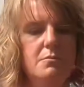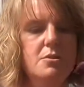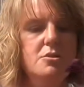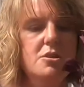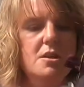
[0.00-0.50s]

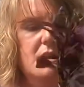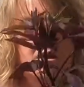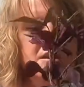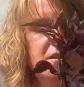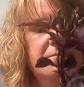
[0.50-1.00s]
Push it
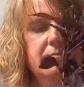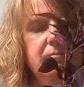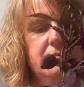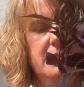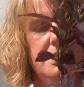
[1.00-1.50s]
in.
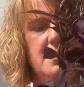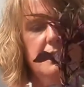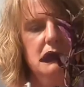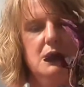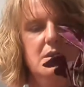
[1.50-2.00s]

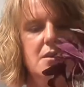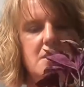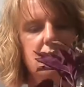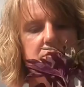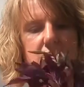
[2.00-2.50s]
I'm going to
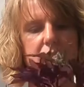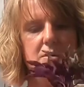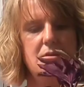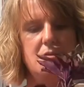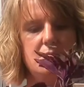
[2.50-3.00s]
cover it
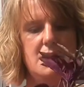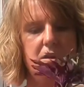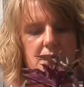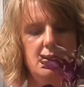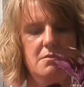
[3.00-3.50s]
with all
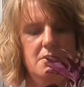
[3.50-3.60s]
my